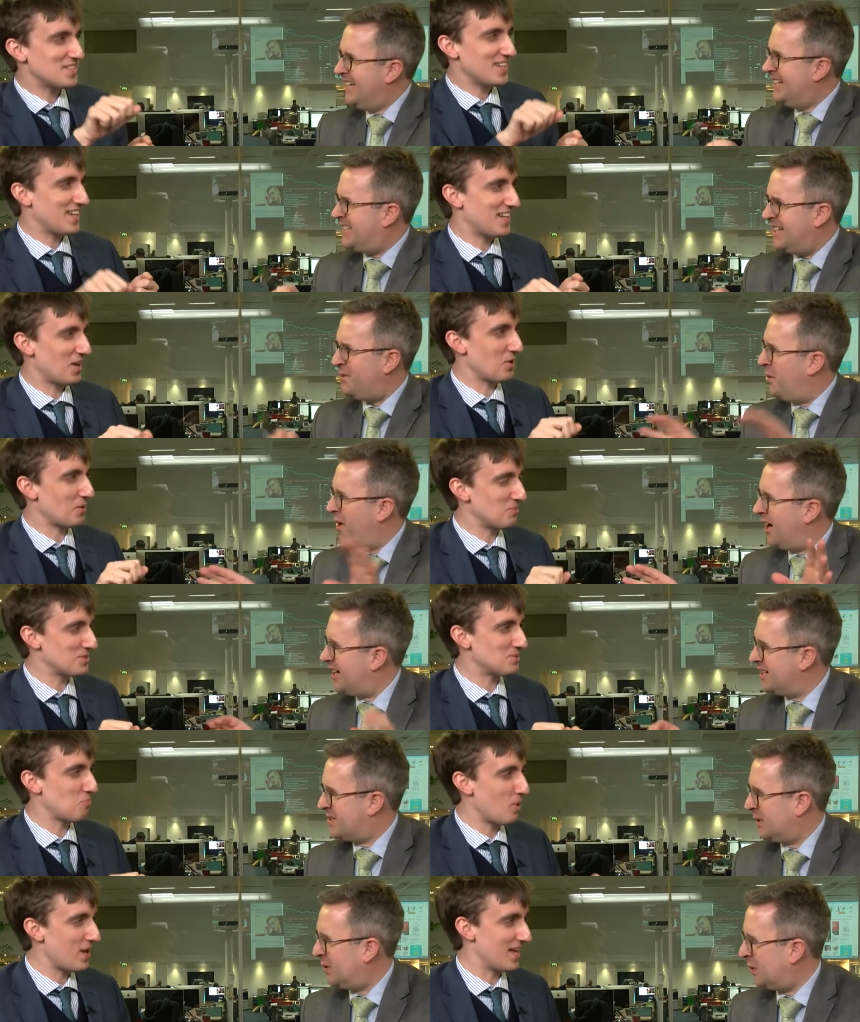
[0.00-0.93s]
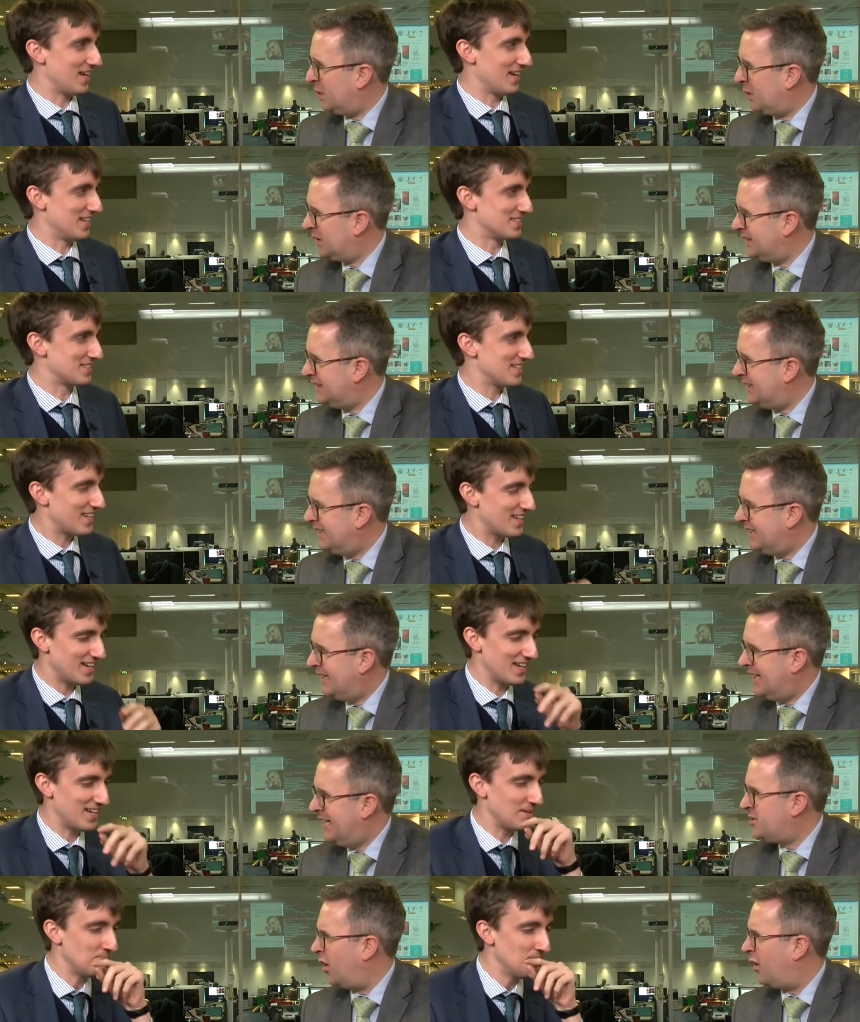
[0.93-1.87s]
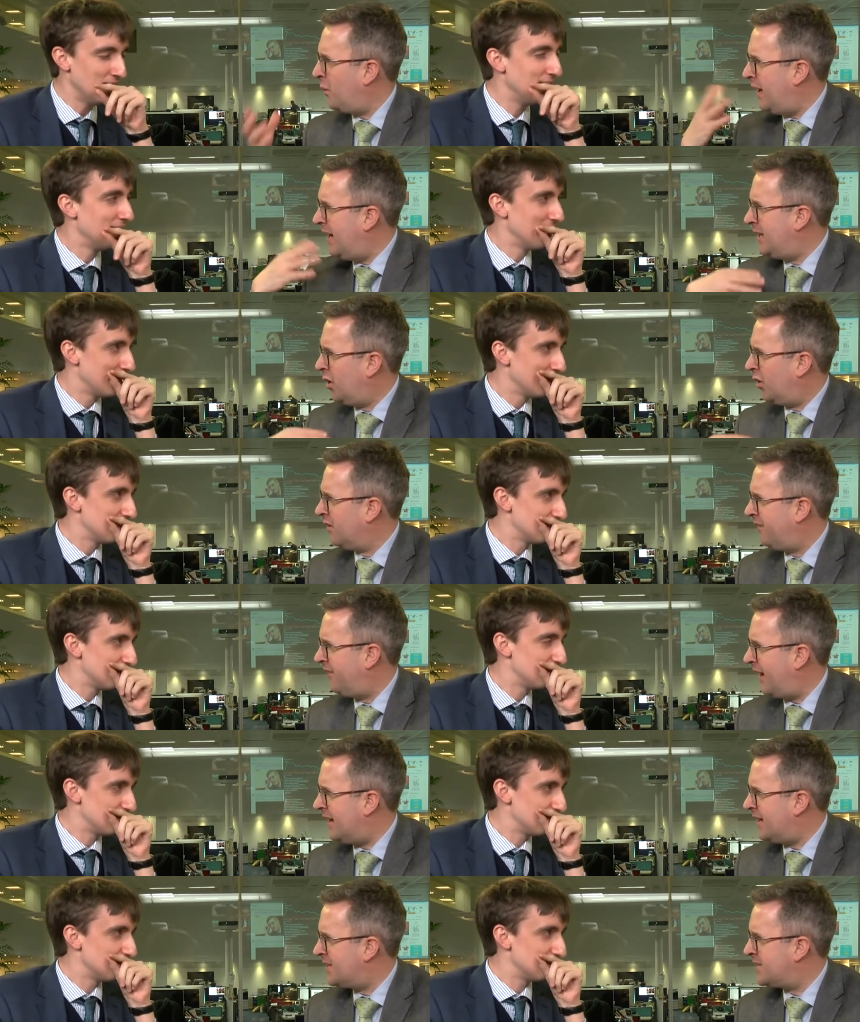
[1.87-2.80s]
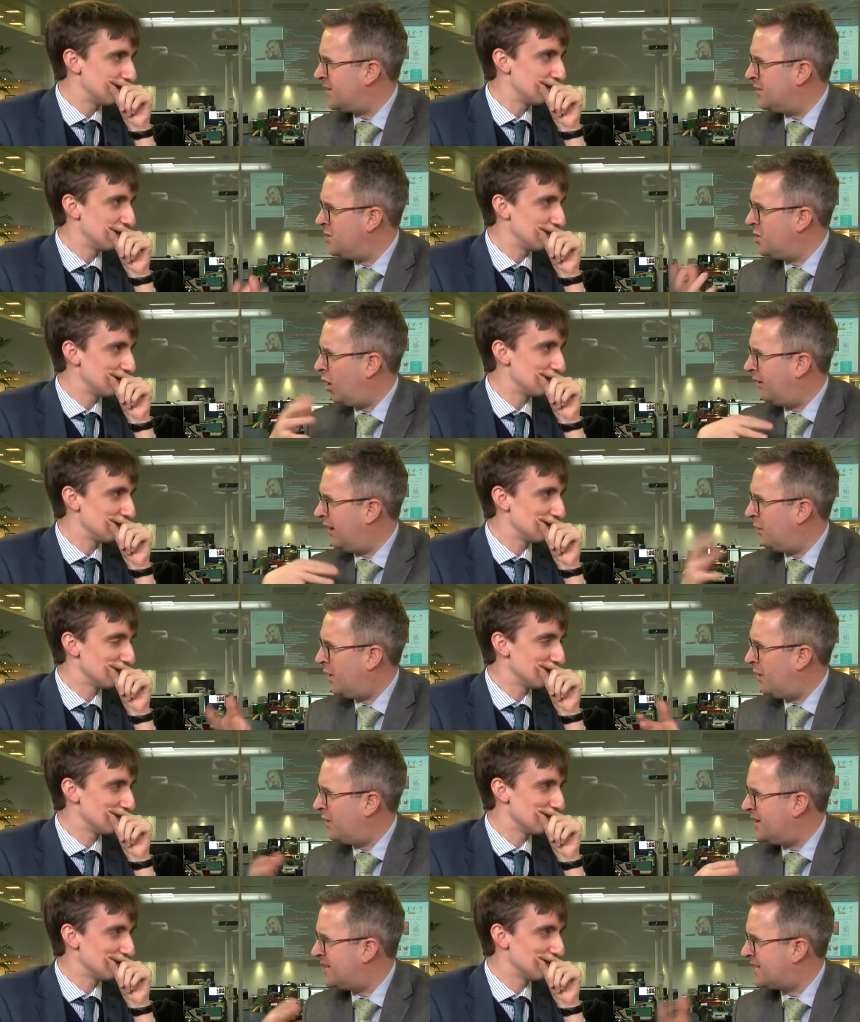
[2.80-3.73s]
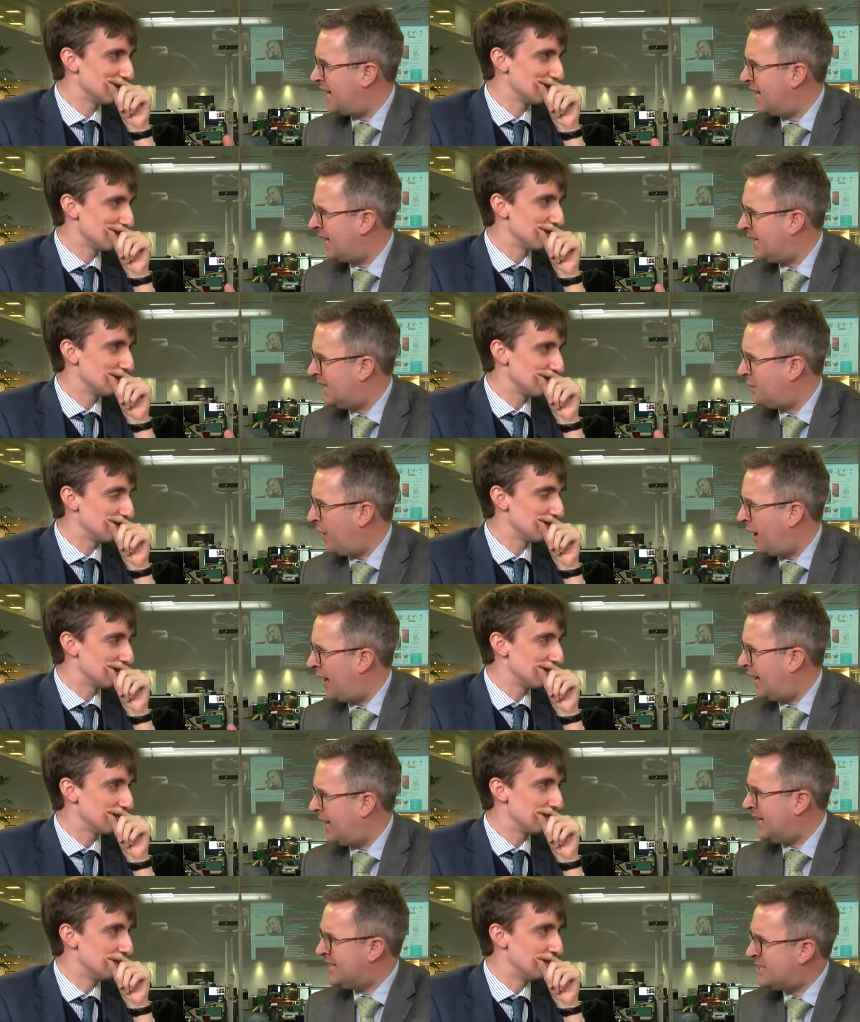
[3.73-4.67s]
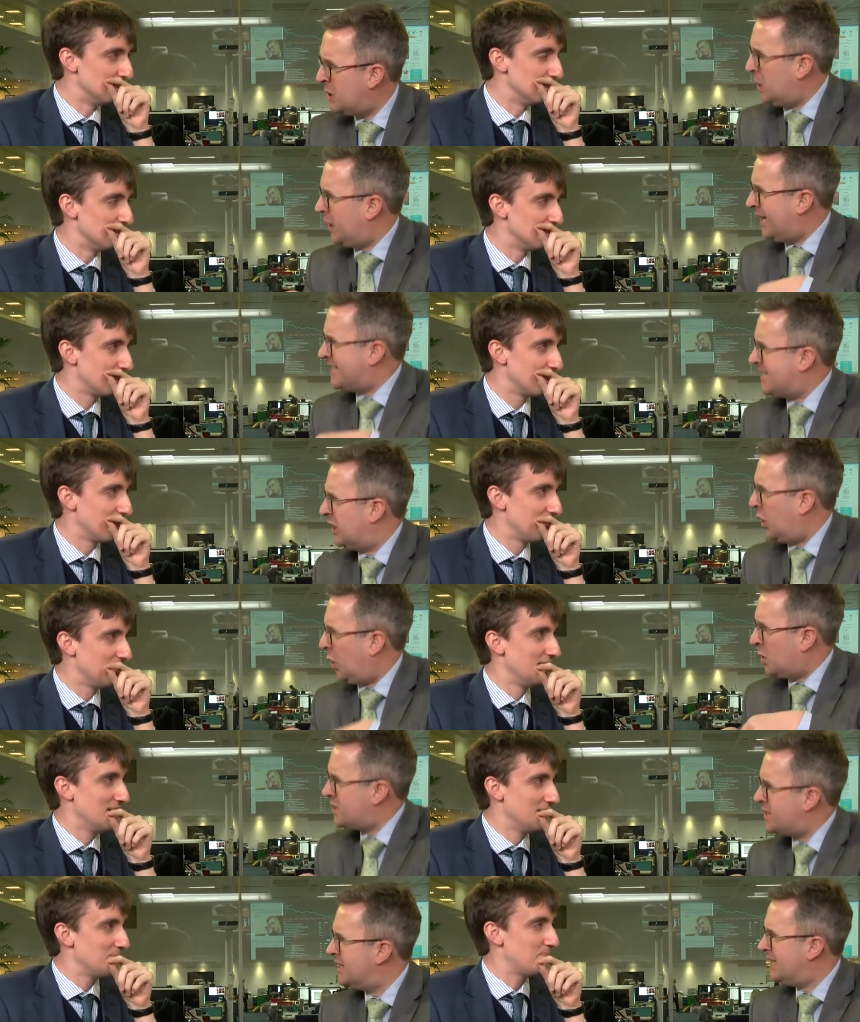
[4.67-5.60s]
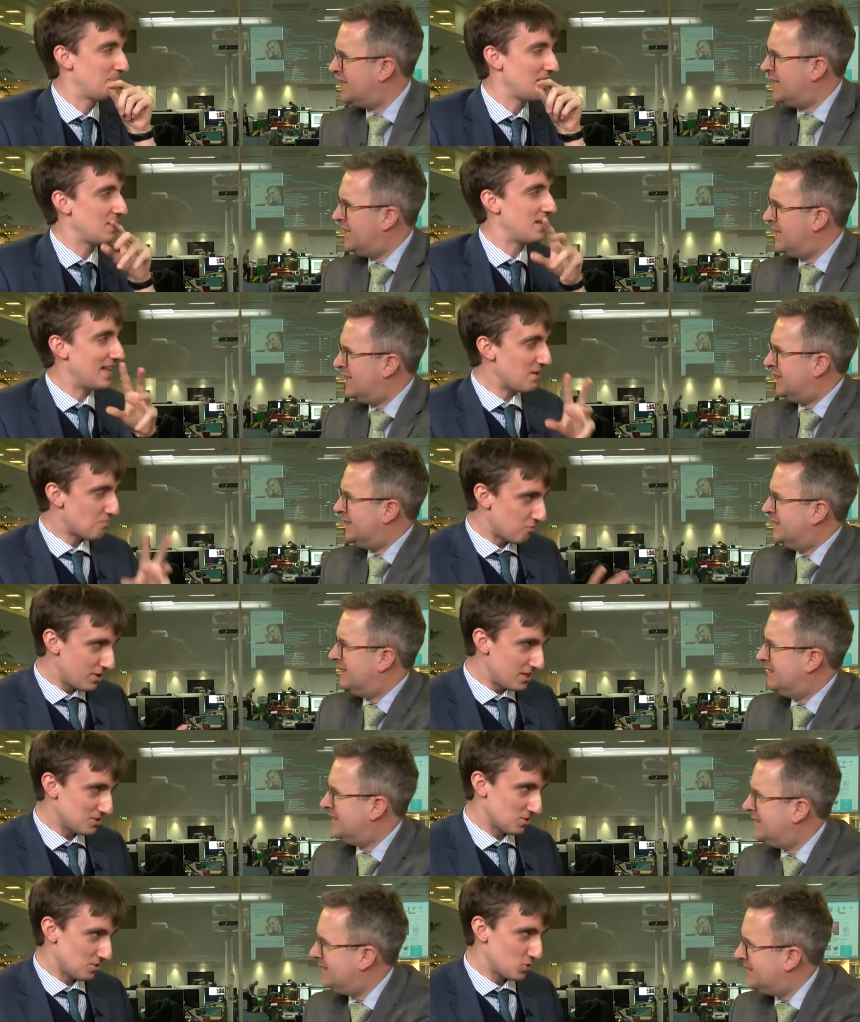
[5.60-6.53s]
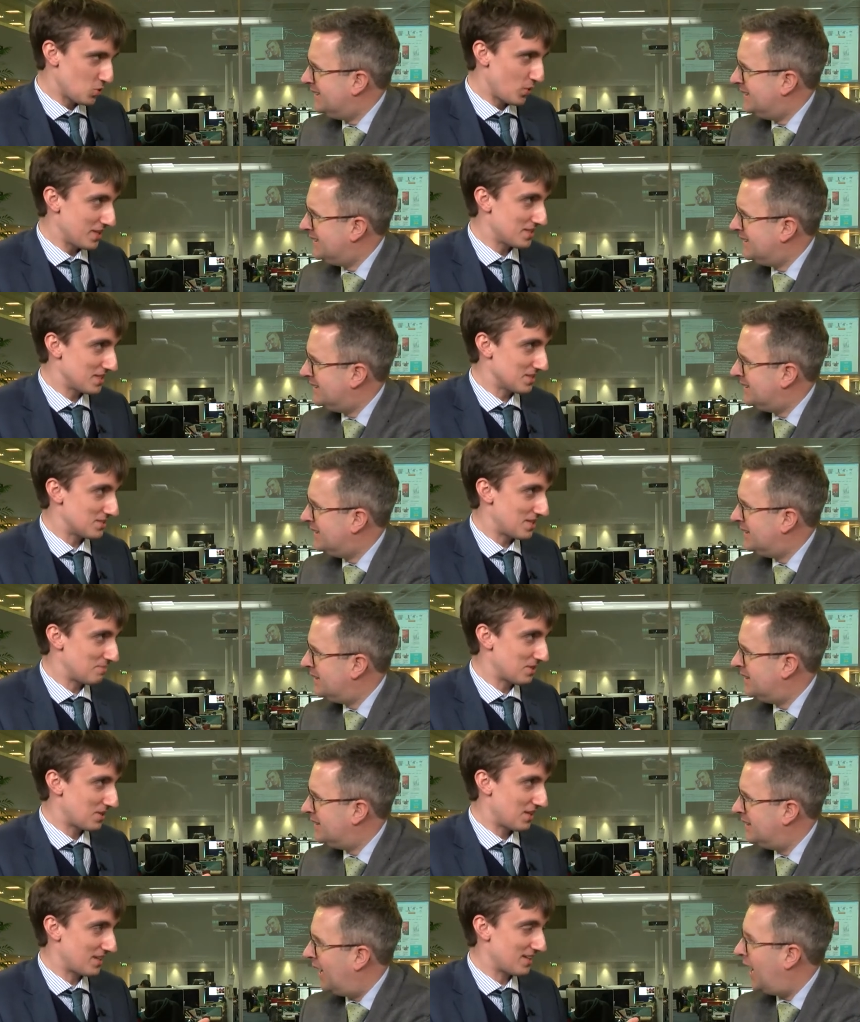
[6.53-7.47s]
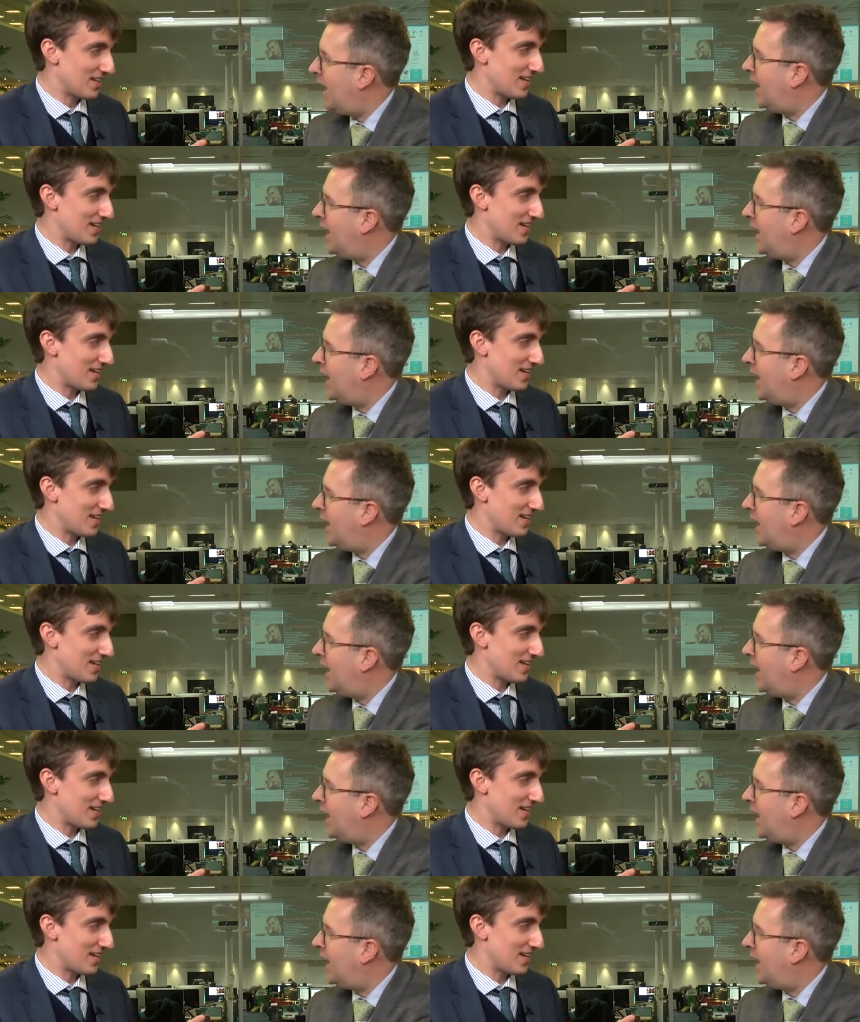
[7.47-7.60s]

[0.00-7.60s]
Speaker 1: didn't know, work at all. Weird. Yeah, he's got
Speaker 2: a weird long face that you can't really hear what he's saying anyway, and mm. he's doing hmm. this a lot.
Speaker 1: But then lip readers on Twitter seem to think ah.